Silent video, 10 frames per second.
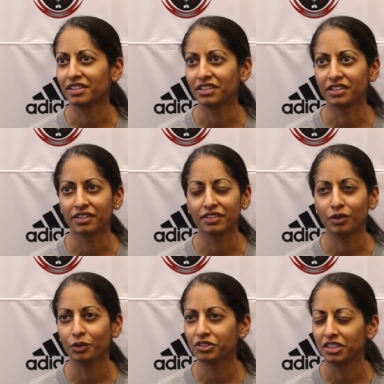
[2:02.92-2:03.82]
of the year. The
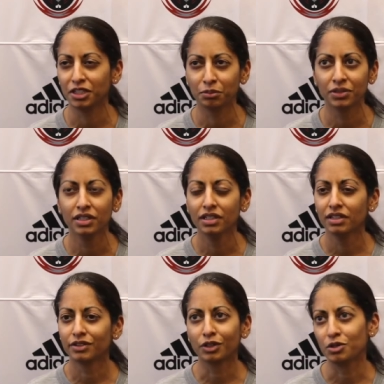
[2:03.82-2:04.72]
whole team,
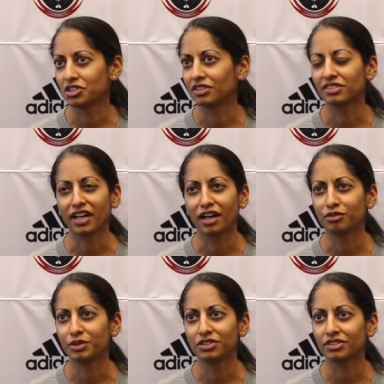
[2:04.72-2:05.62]
the coaching
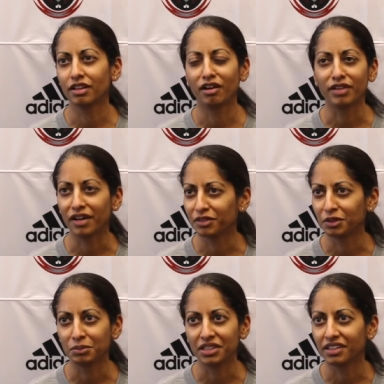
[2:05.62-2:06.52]
staff, we just love having
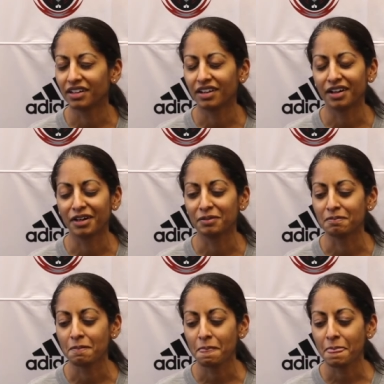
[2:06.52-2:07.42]
them here.
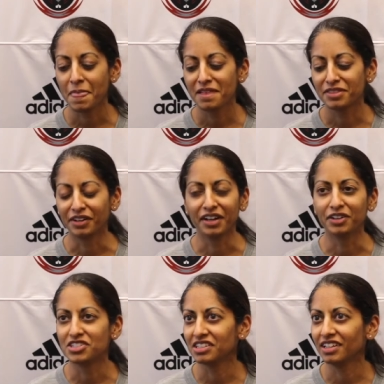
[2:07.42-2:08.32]
Um, their
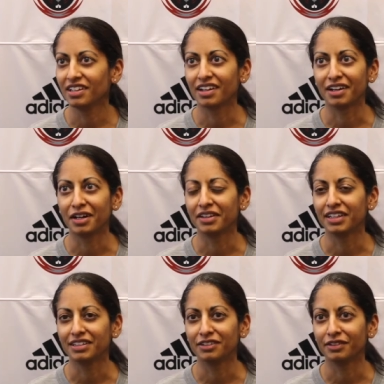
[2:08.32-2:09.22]
energy. Uh,
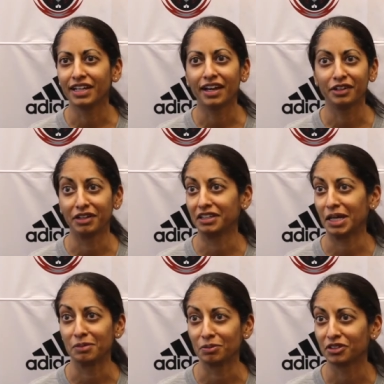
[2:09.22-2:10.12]
they, you know, they had a great
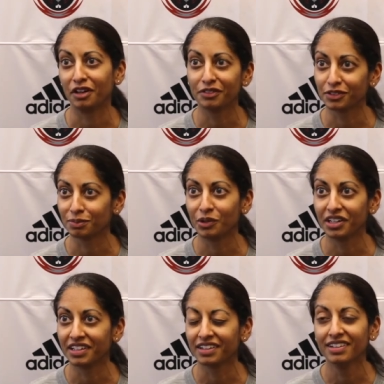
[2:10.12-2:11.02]
game themselves this
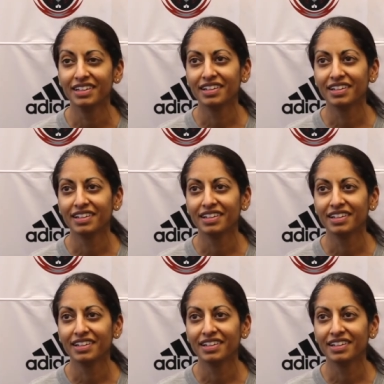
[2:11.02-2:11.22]
morning,